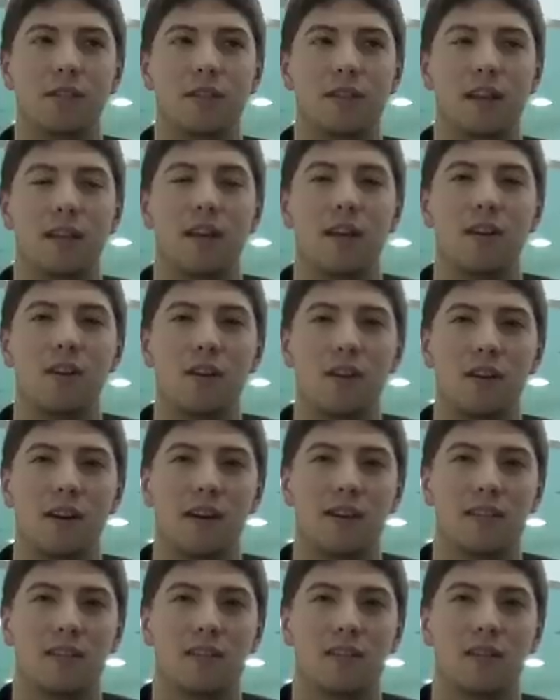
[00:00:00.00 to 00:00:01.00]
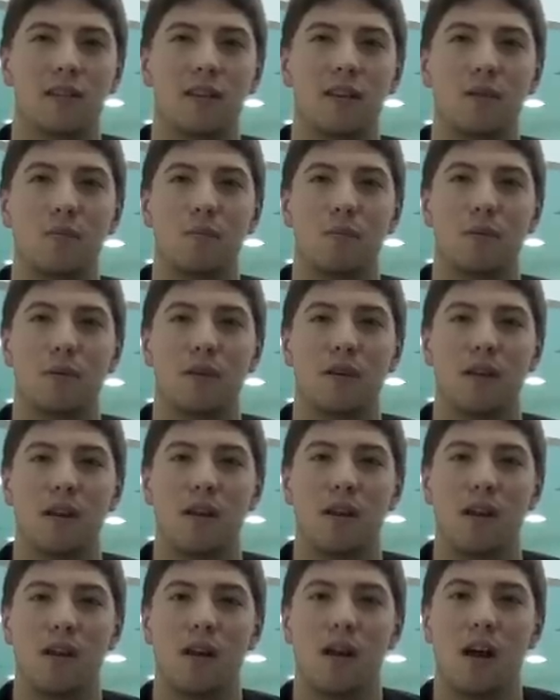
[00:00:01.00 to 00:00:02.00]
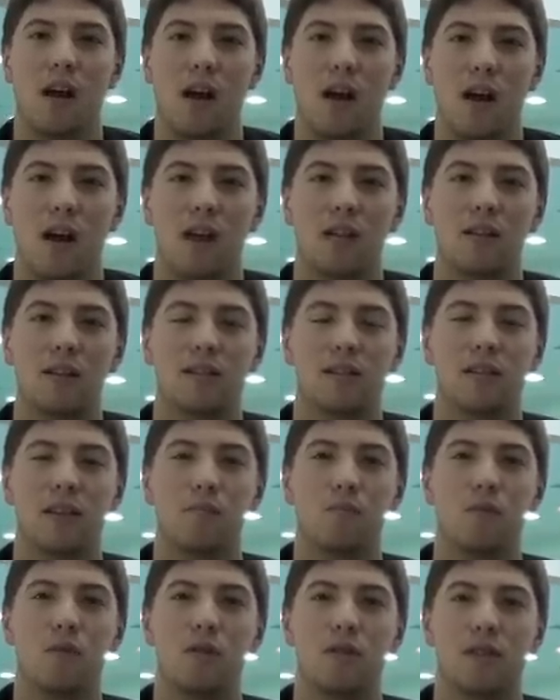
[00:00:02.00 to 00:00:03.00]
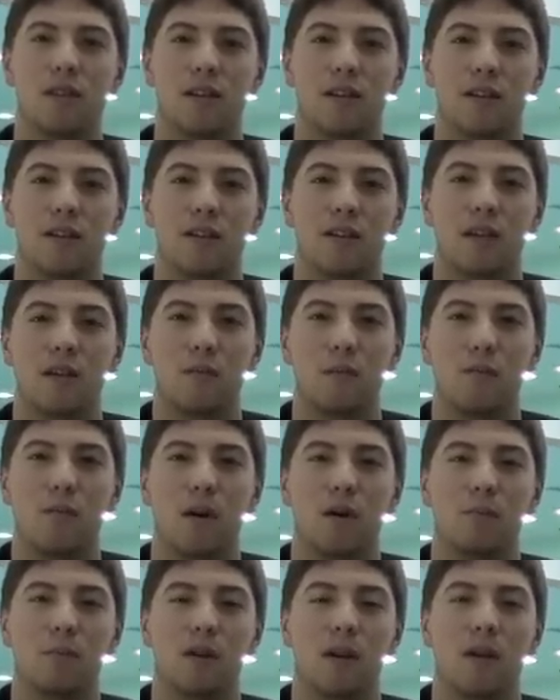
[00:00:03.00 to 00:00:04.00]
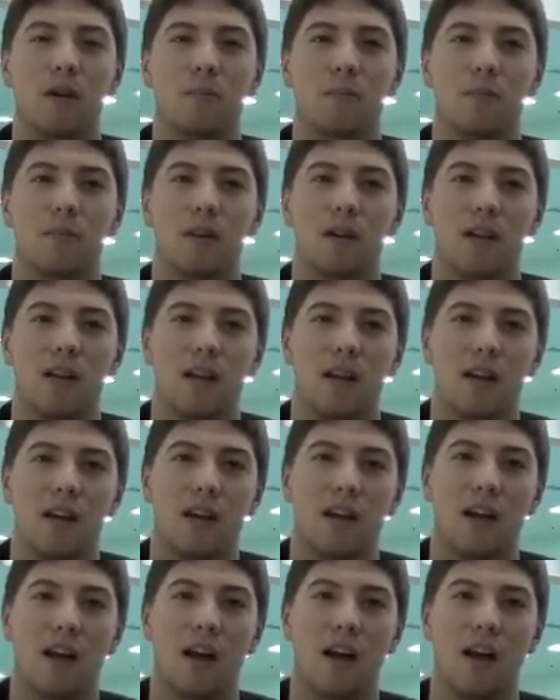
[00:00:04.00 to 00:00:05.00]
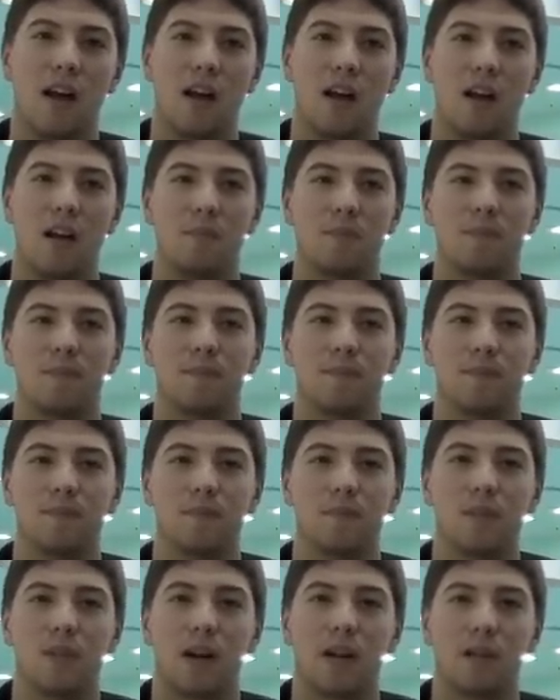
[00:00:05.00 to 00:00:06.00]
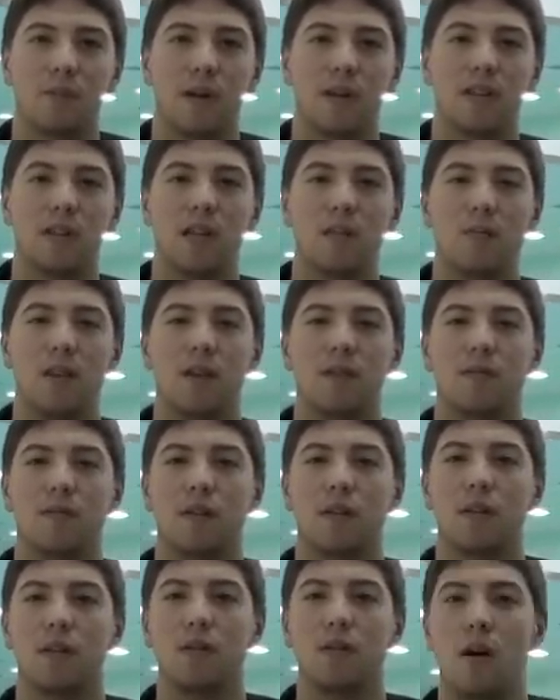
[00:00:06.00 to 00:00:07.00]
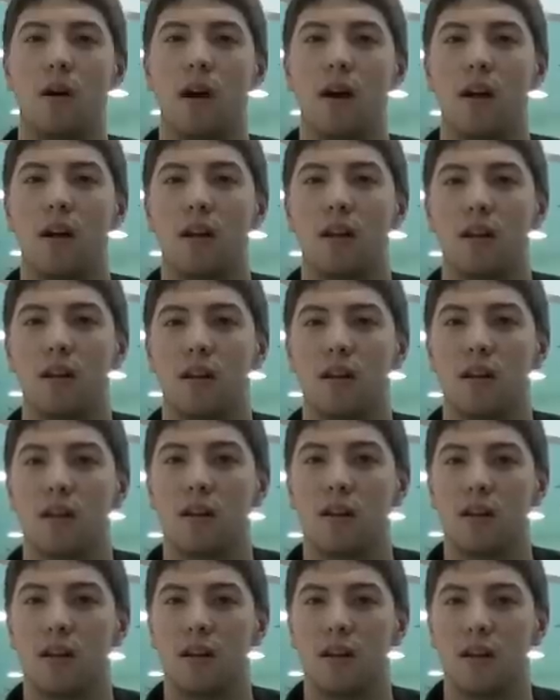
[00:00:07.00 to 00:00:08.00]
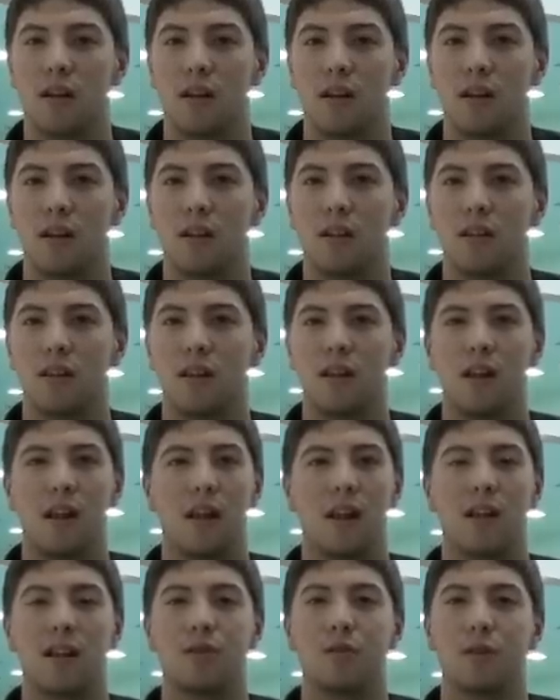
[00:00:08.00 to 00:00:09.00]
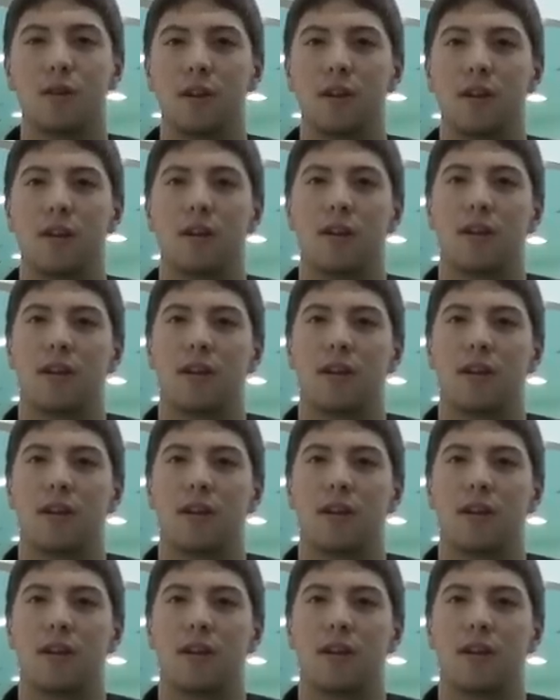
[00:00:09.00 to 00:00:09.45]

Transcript: Just like a good night's sleep, uh, listen to music, get me pumped up, um, talked to my teammates for a while. Uh, that's really it.